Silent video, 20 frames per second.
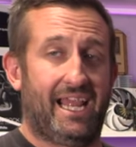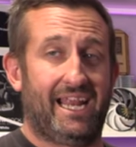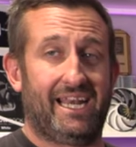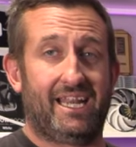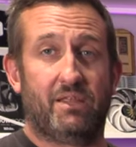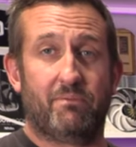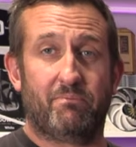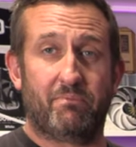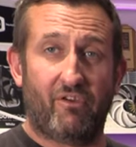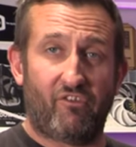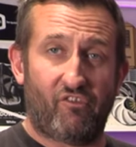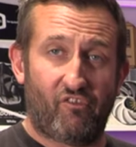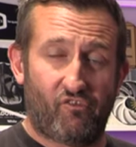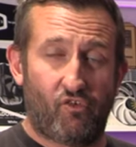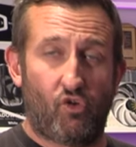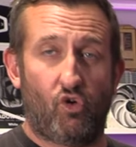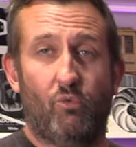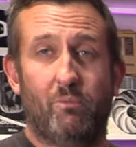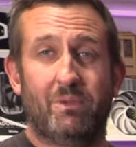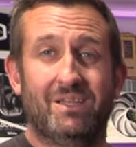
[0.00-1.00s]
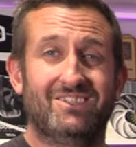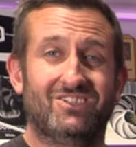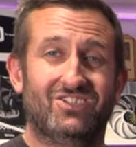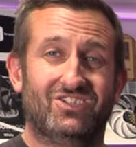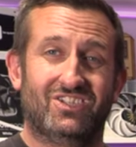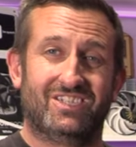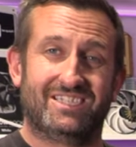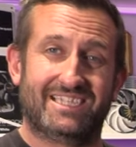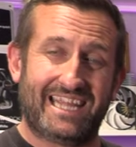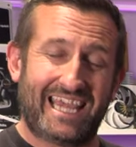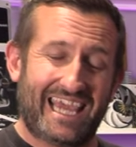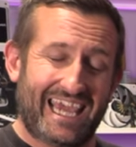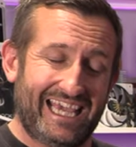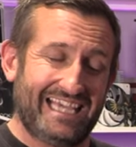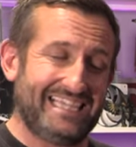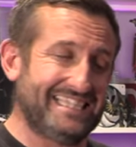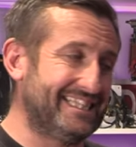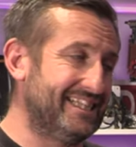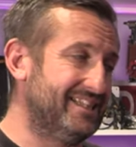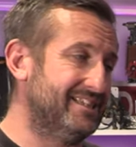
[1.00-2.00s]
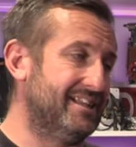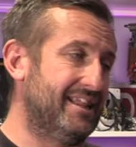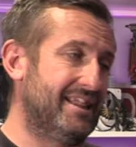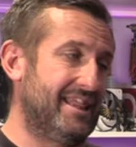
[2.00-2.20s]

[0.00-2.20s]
and the performance just isn't